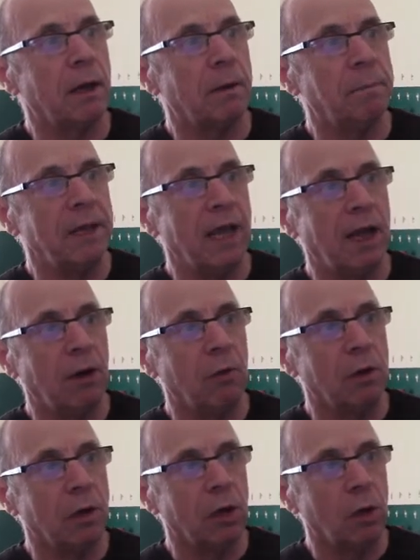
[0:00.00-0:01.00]
BL1,
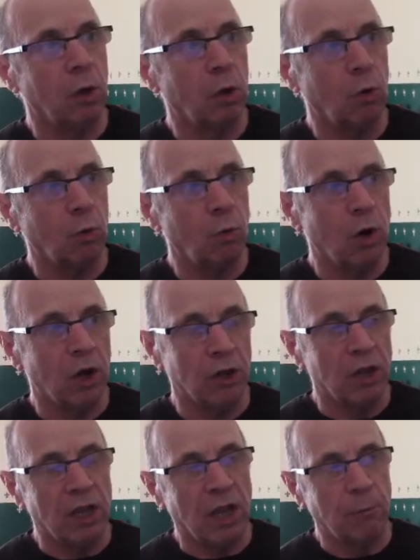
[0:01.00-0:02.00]
and
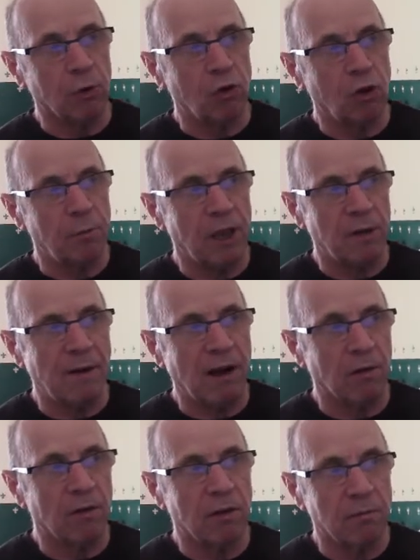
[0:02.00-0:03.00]
we'll talk a bit
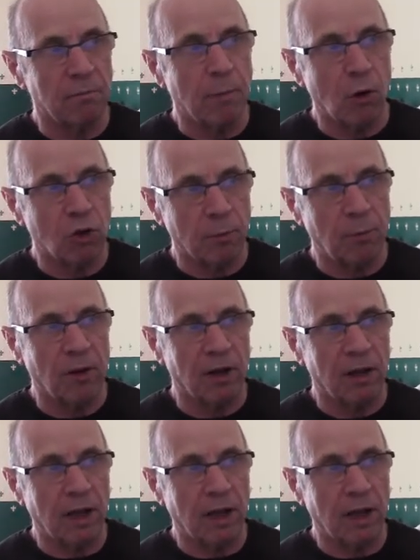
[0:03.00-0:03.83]
about multiple